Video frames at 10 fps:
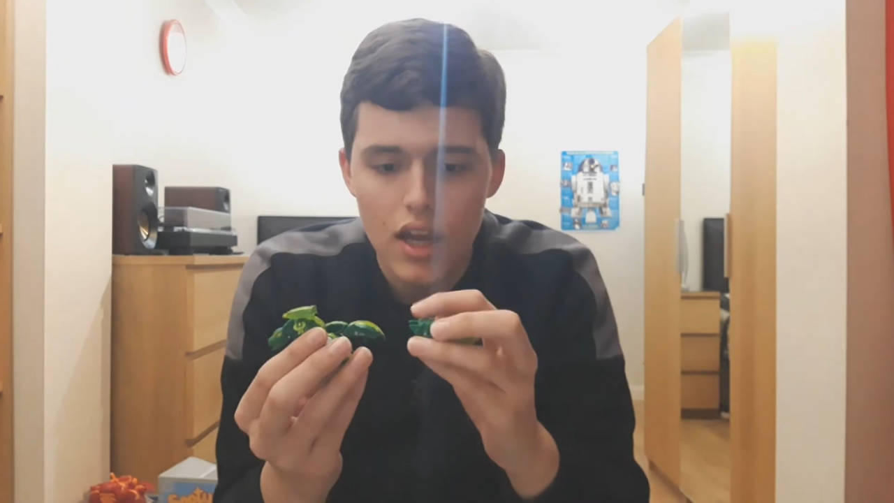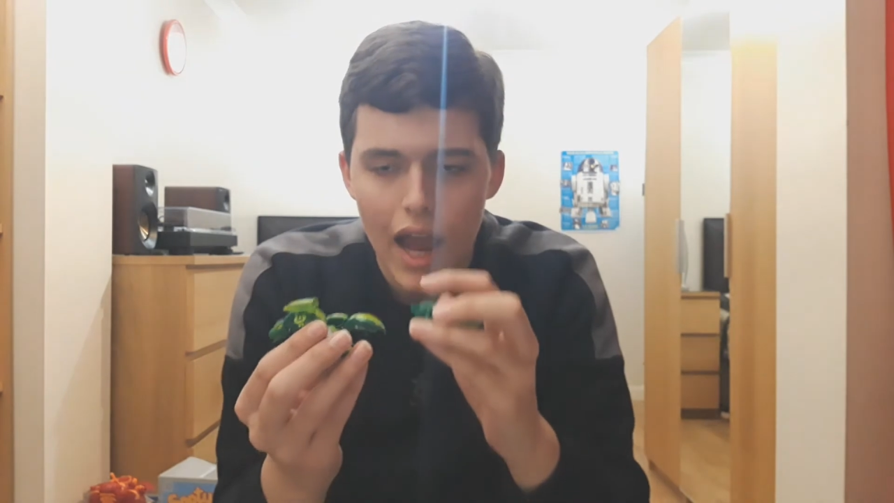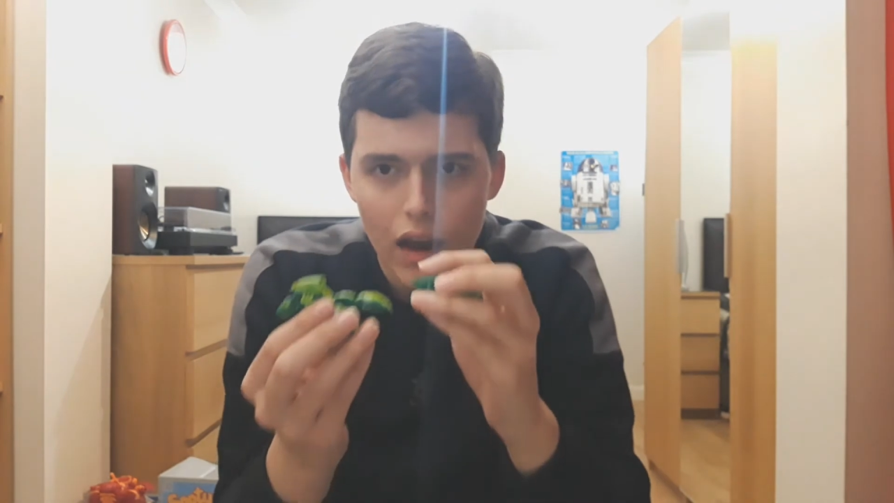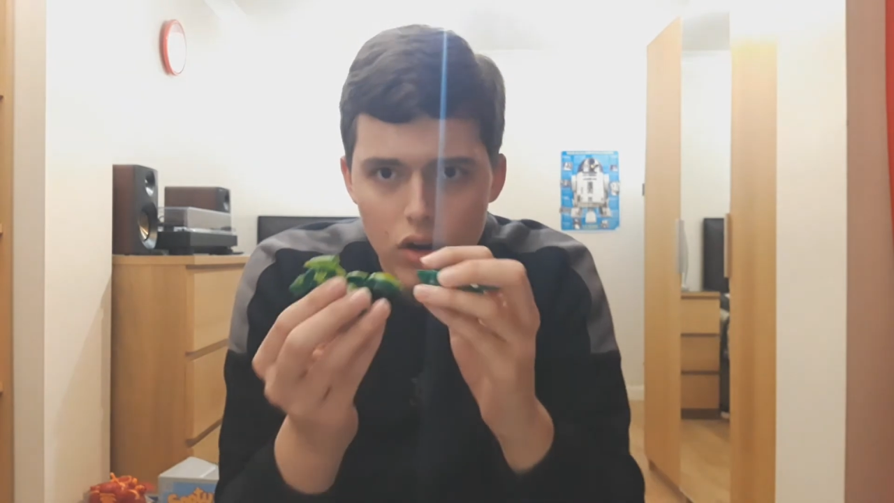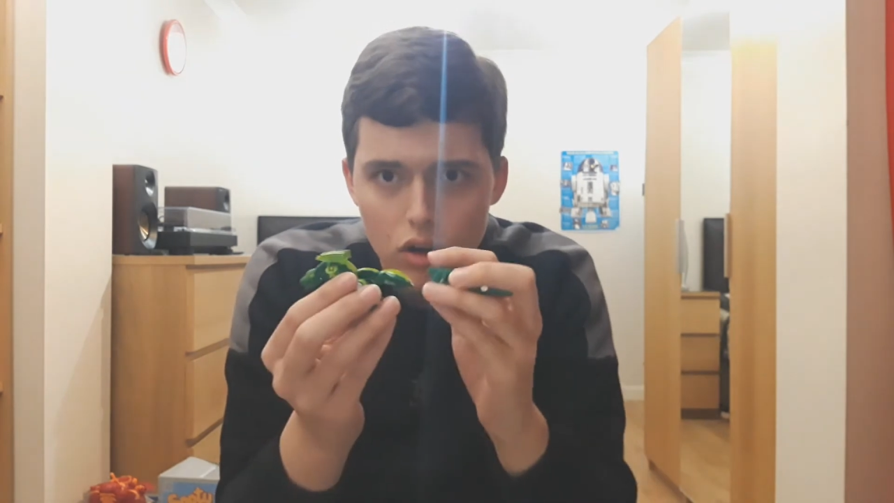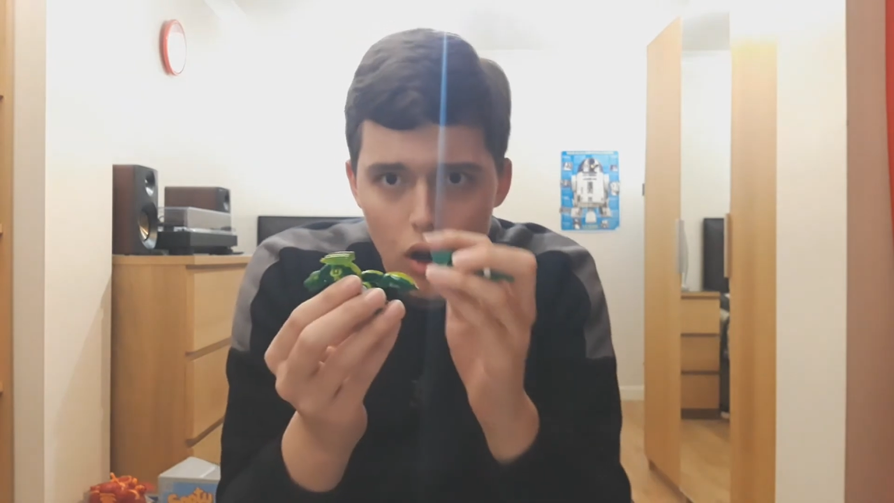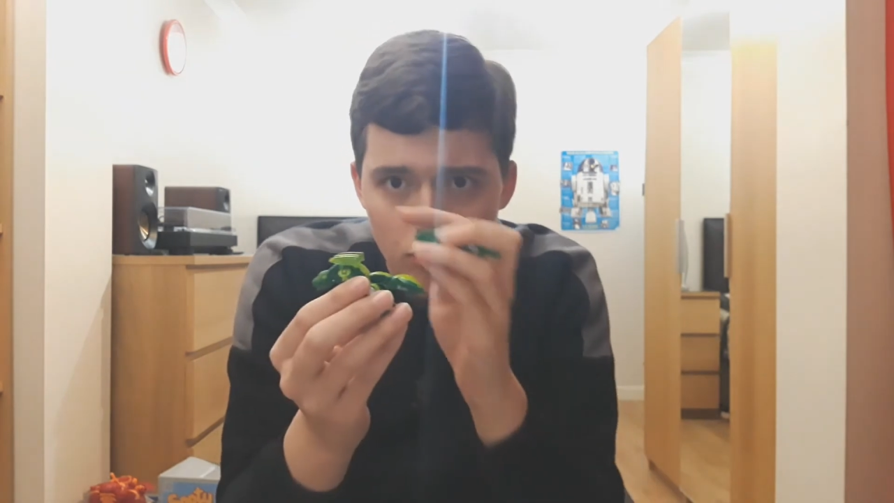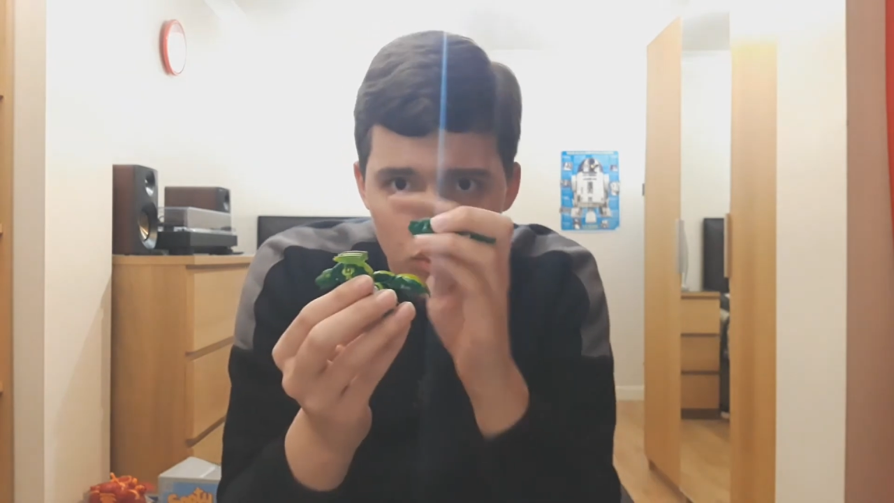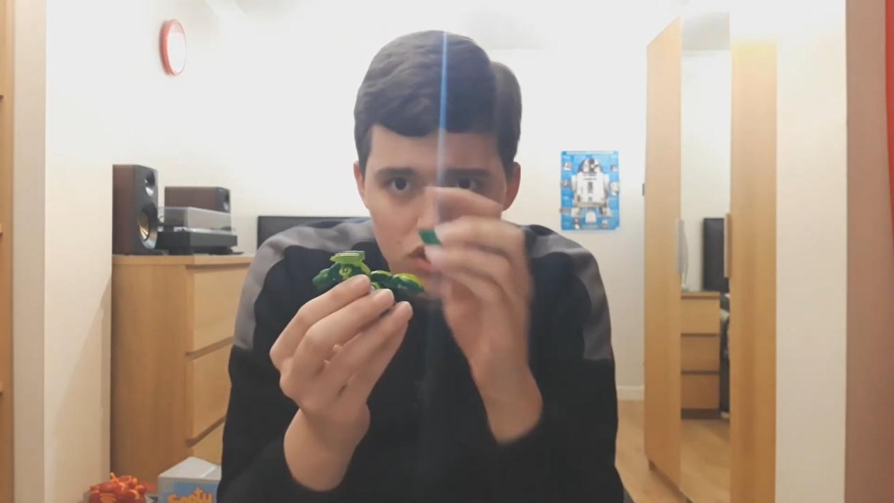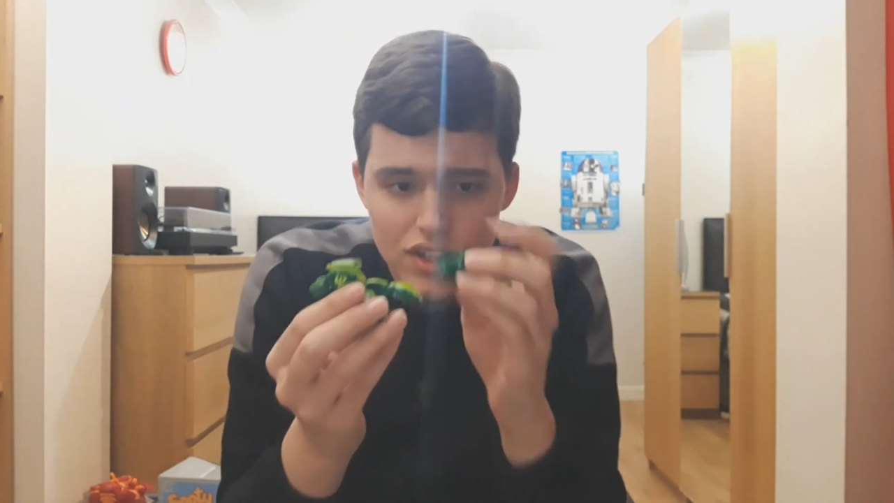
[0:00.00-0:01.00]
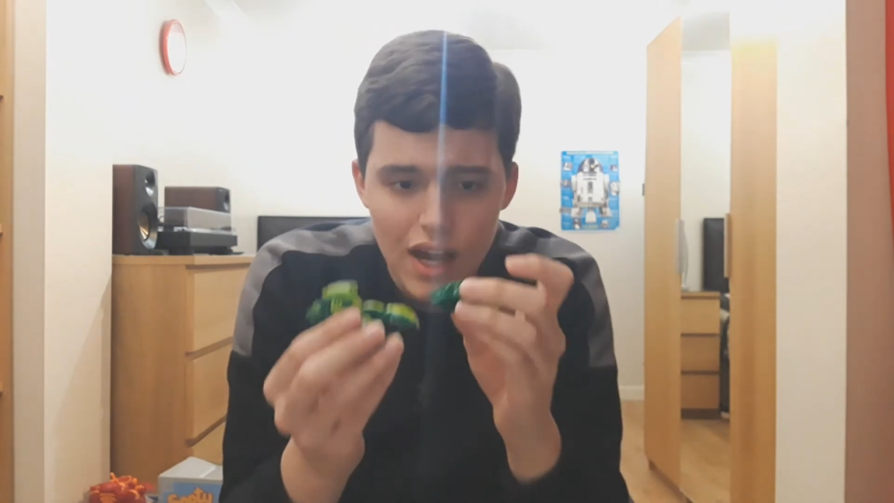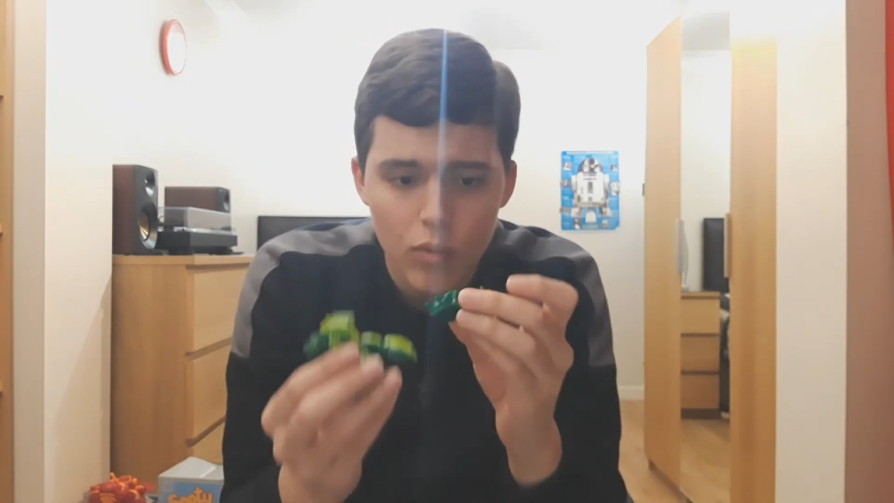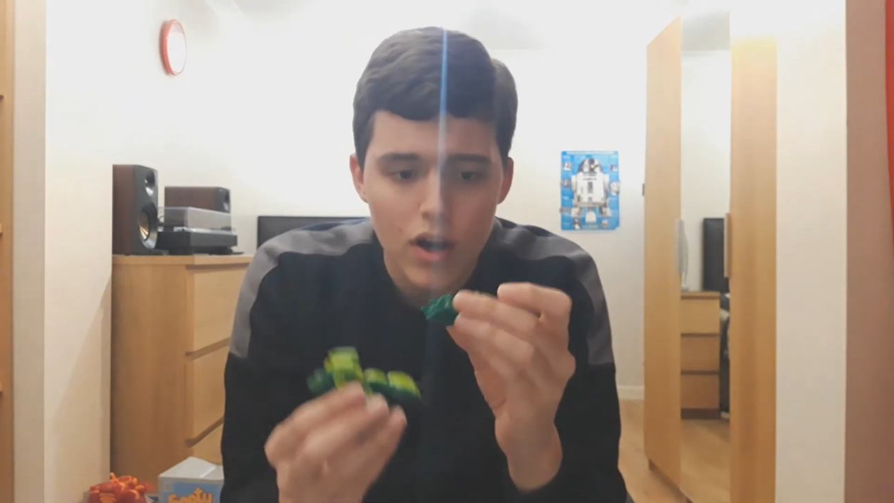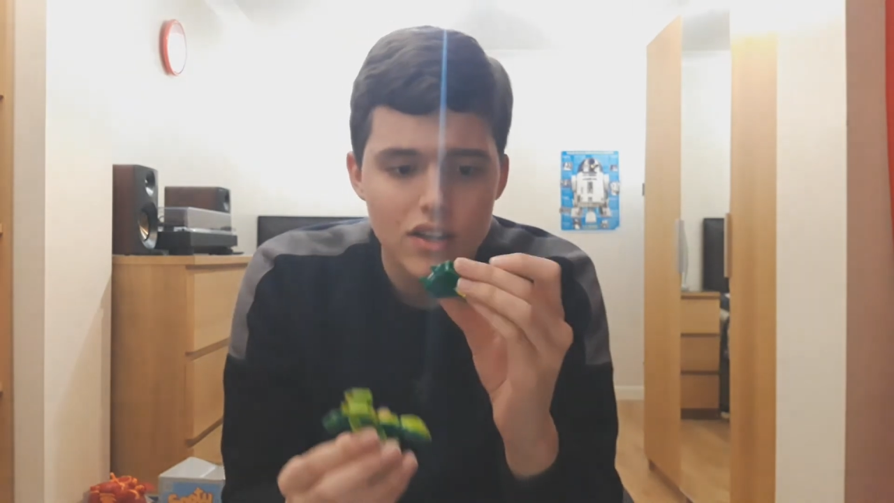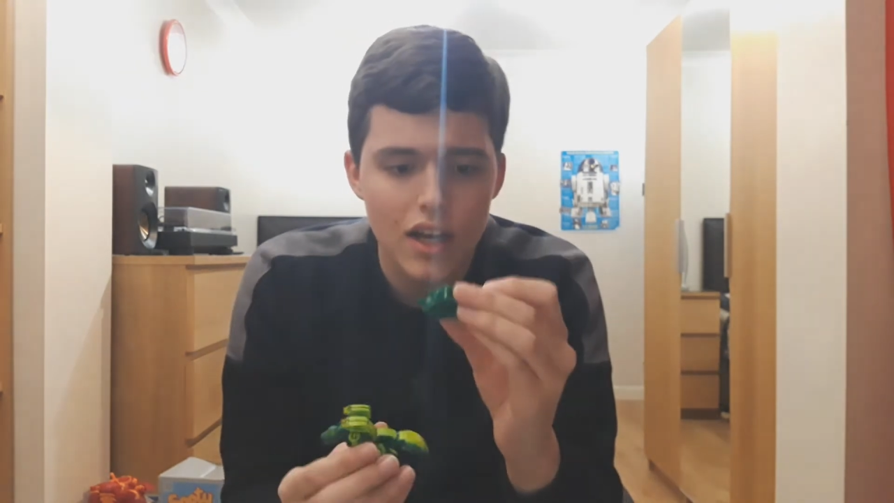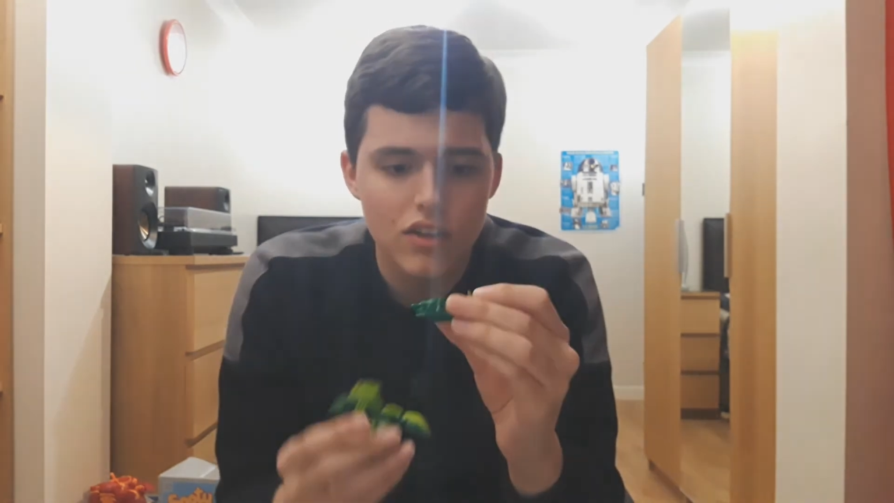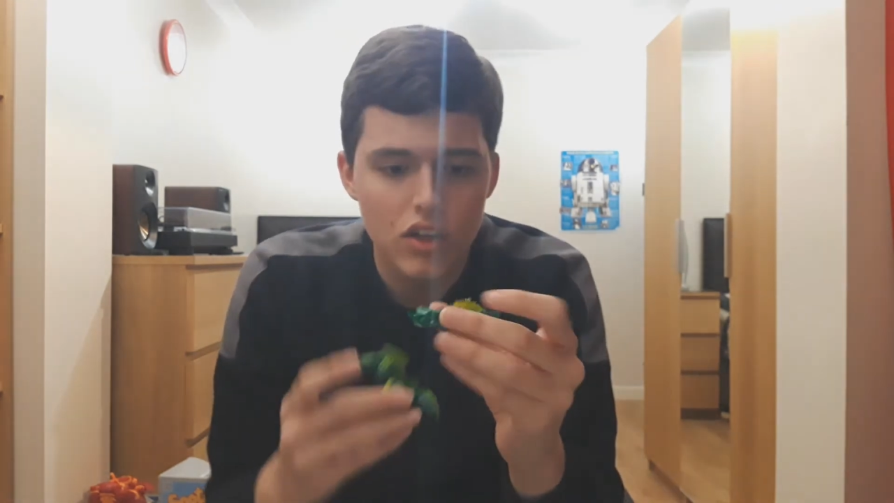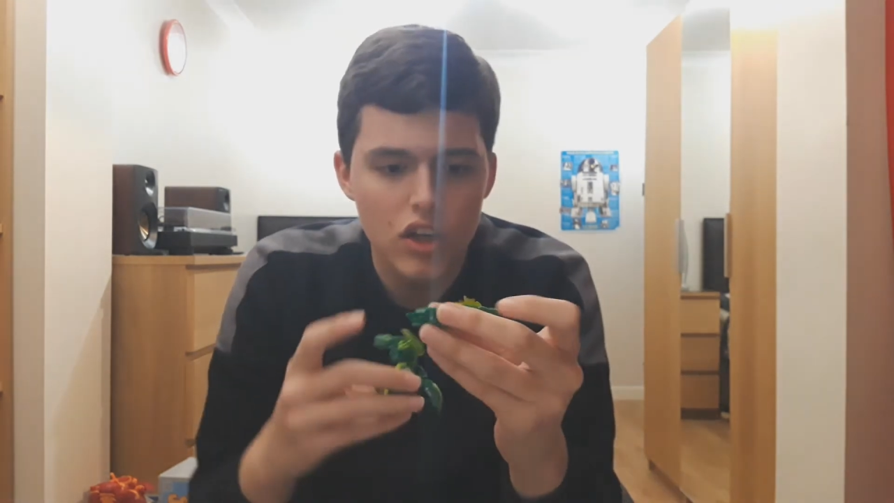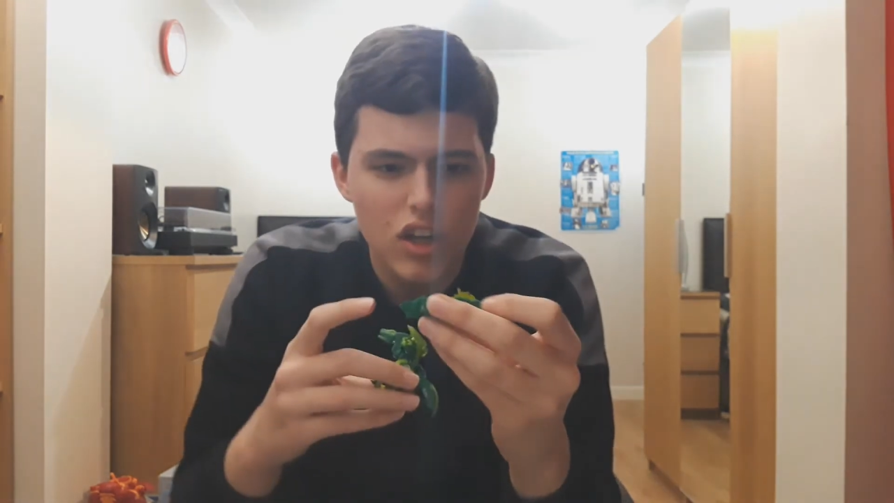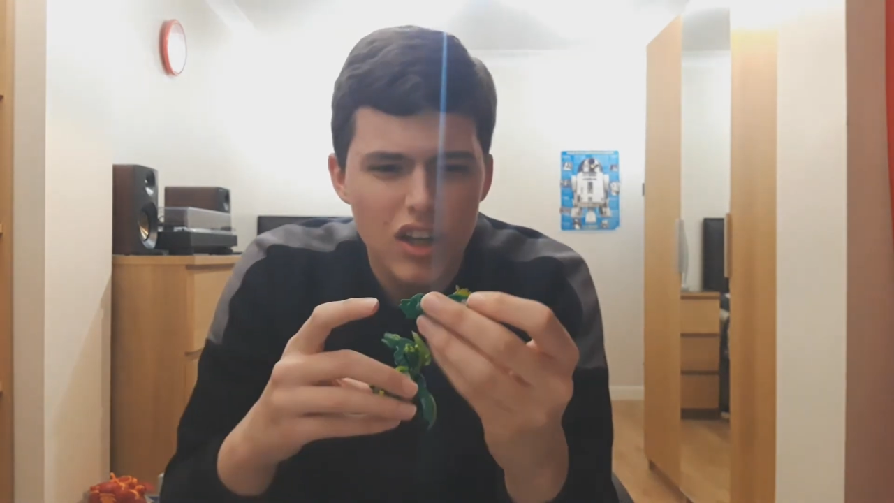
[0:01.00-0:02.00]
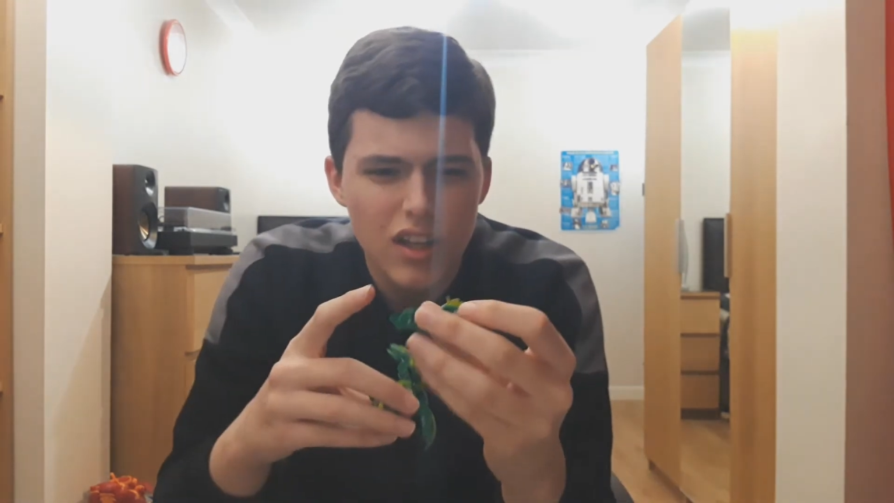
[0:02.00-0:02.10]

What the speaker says: Arrow points that way, so that's good.